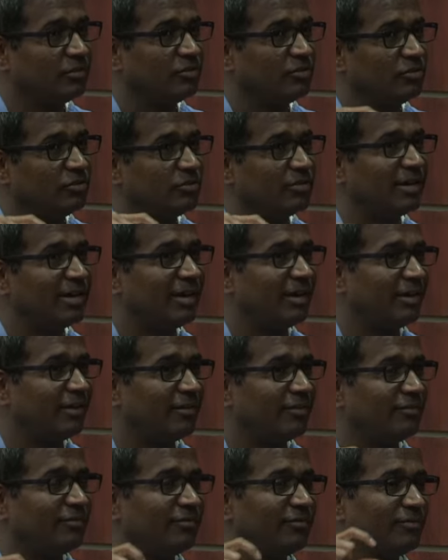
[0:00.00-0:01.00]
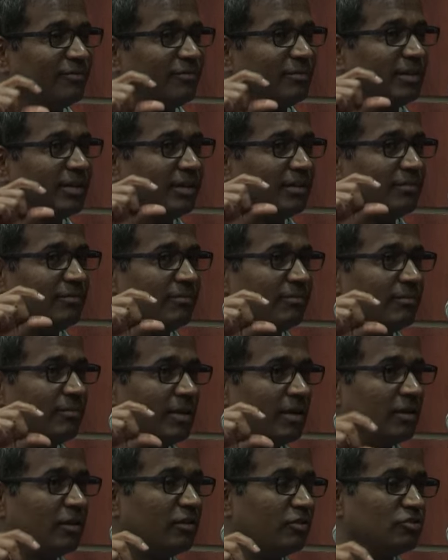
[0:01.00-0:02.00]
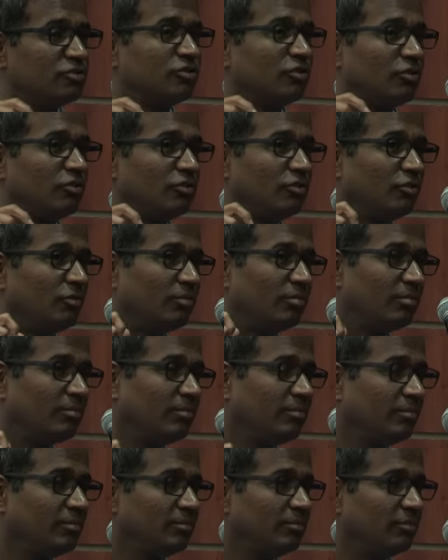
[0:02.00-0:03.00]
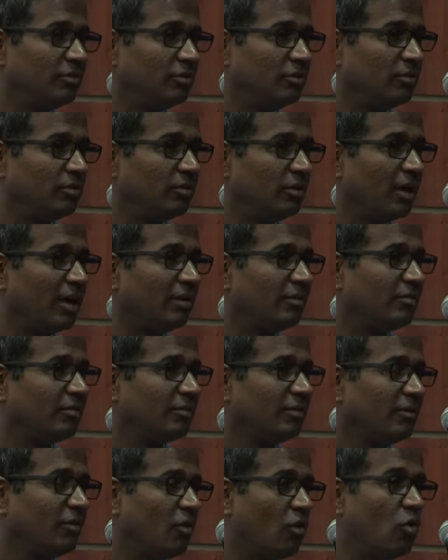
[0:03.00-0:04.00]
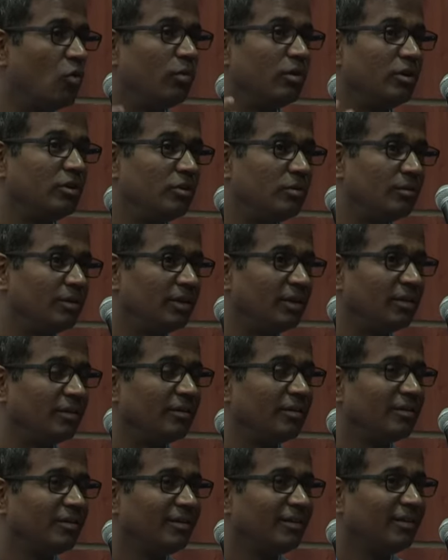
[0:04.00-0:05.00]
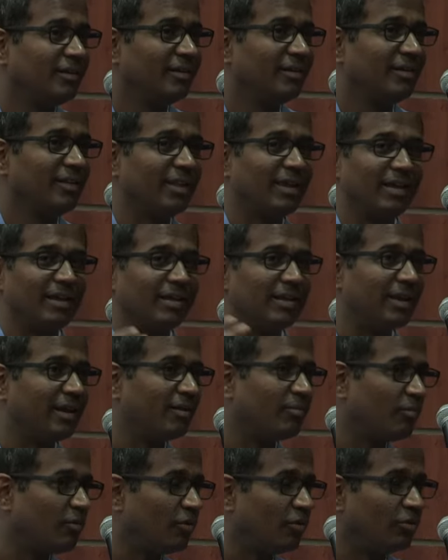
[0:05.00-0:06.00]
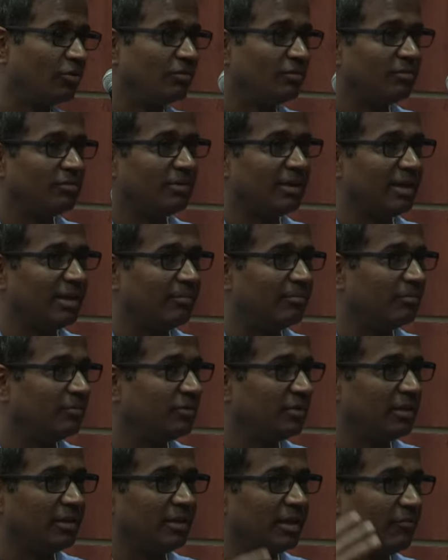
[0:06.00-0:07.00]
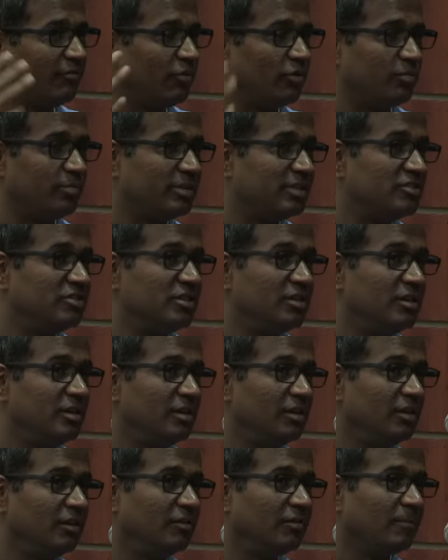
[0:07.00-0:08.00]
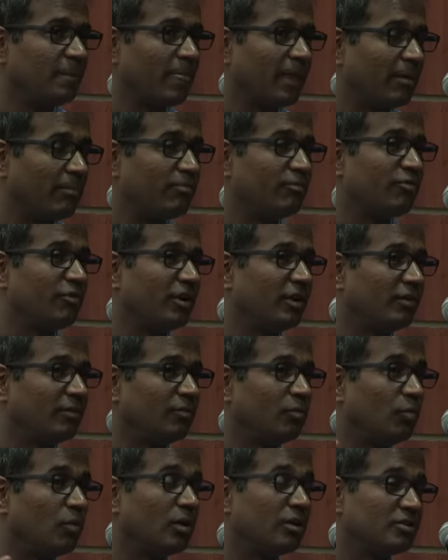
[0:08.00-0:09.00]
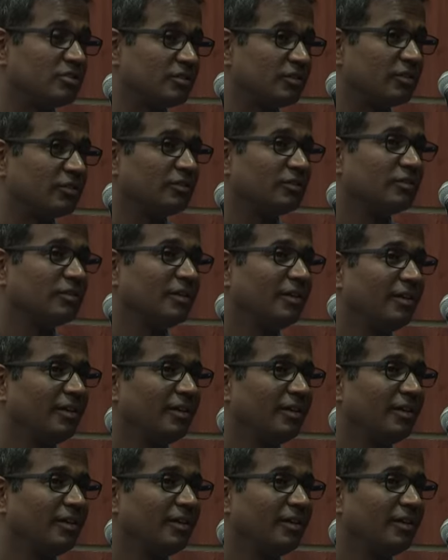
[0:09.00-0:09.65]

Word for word: do you have in making sure you're not overdoing like an ECMO eh, for PGD upfront versus